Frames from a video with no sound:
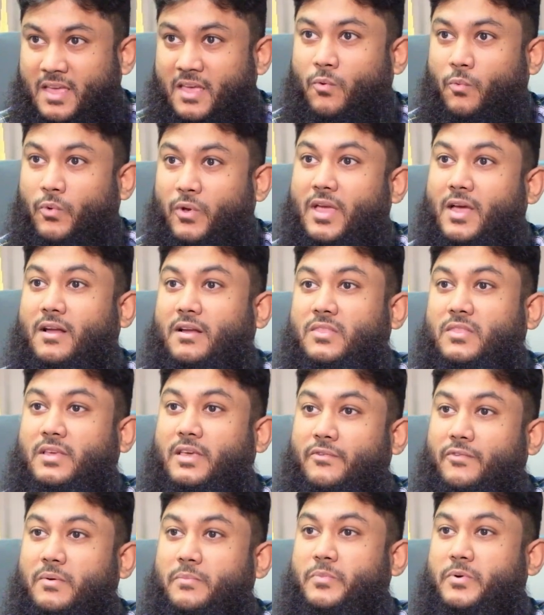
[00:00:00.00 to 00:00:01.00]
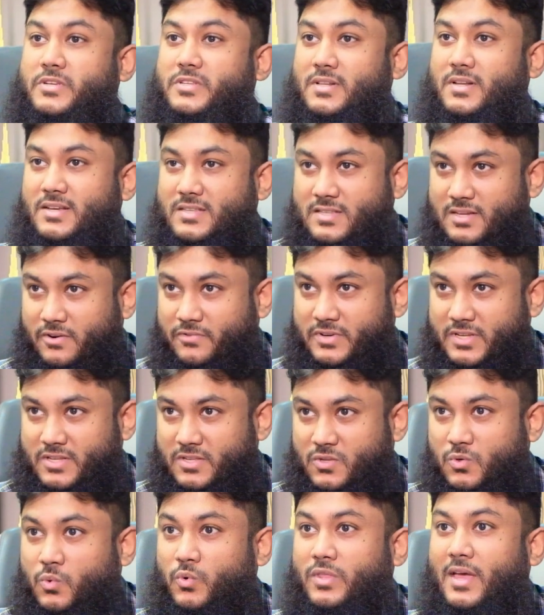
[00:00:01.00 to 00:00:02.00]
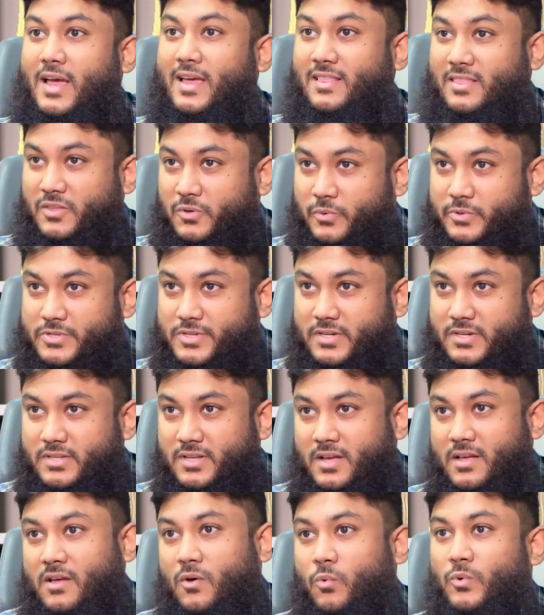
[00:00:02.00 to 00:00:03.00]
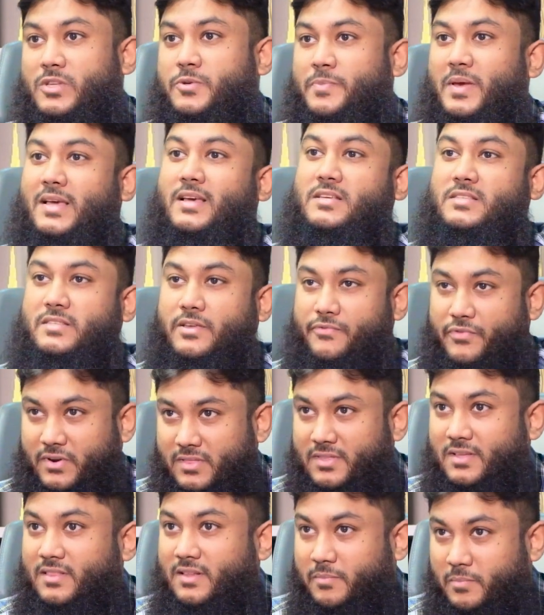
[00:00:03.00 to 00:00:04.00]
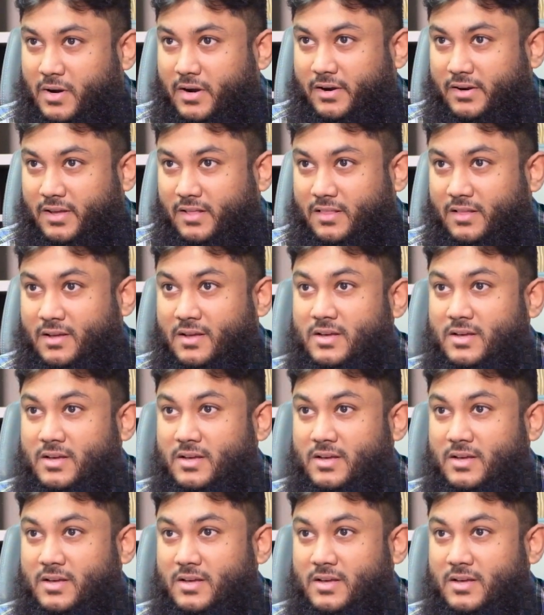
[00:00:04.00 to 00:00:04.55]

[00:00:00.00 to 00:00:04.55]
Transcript: We are giving personalized service to the end users, which make us different in the market.